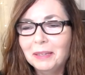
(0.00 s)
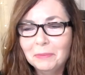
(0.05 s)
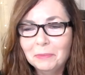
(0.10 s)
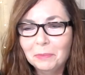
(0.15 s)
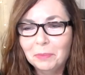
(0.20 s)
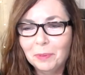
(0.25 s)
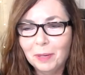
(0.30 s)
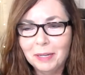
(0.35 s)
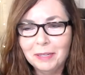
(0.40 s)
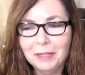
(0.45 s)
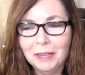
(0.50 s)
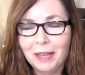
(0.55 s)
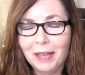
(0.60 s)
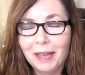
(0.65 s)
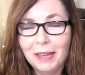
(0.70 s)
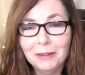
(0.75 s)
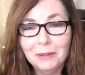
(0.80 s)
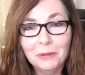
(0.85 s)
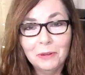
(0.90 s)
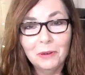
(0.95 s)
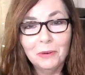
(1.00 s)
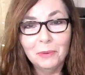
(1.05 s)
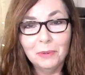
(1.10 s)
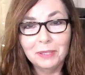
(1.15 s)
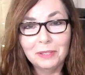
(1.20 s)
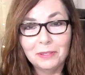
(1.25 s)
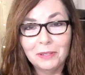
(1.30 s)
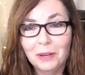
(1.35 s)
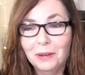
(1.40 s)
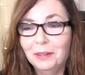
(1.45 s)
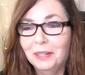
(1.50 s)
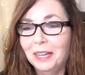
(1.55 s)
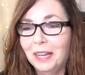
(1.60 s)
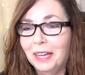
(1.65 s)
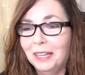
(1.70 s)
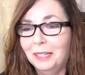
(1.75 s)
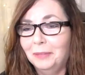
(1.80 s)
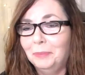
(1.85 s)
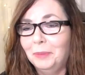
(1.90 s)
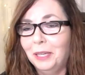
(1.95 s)
Brenda, I don't know what's going
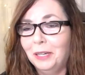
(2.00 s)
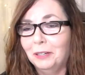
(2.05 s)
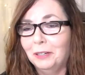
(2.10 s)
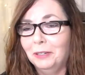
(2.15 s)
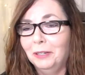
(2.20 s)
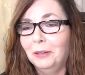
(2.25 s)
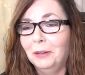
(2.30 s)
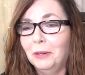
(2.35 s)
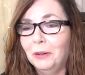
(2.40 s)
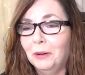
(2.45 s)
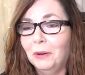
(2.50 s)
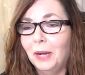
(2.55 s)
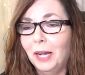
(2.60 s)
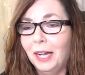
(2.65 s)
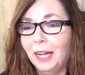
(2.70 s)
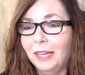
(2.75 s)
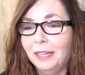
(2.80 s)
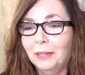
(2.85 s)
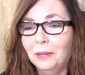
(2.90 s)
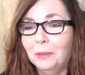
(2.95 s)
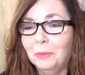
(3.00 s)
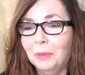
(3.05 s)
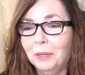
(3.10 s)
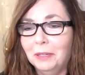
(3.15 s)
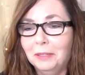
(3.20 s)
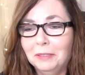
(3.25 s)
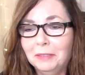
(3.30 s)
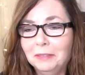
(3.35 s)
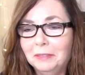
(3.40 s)
on up there in Ohio, but